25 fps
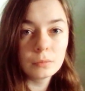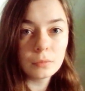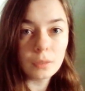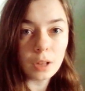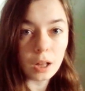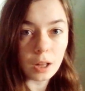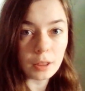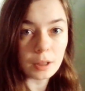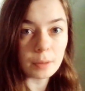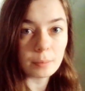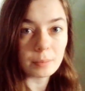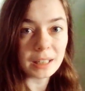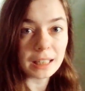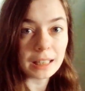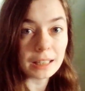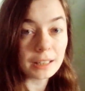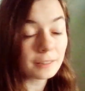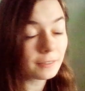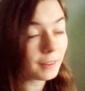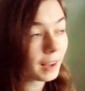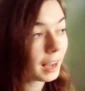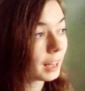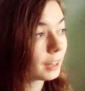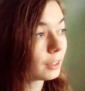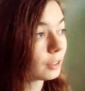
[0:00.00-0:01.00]
aren't the
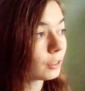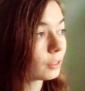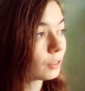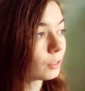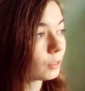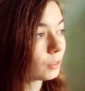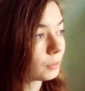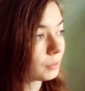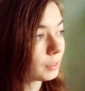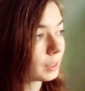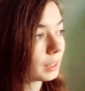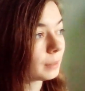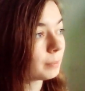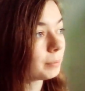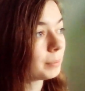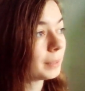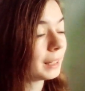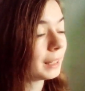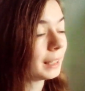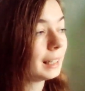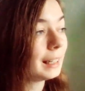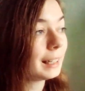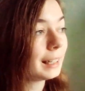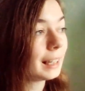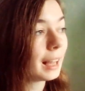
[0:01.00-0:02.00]
biggest fans of it
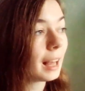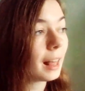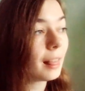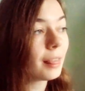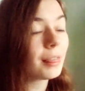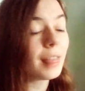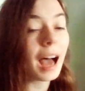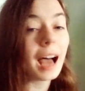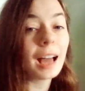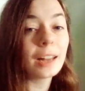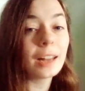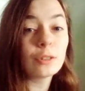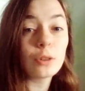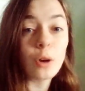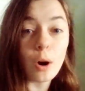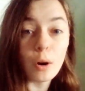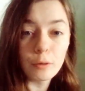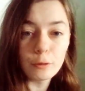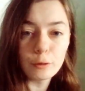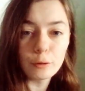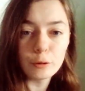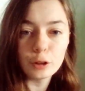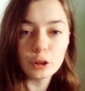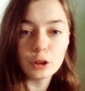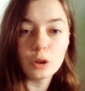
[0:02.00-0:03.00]
being that
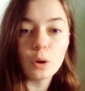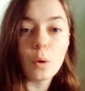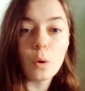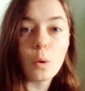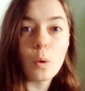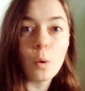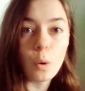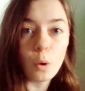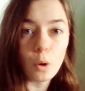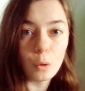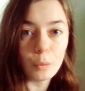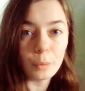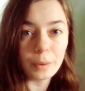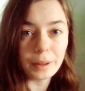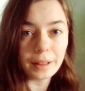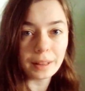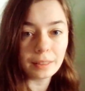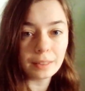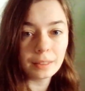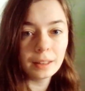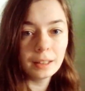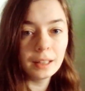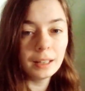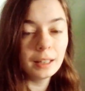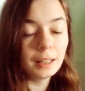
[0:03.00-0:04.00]
often or
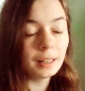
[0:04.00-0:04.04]
with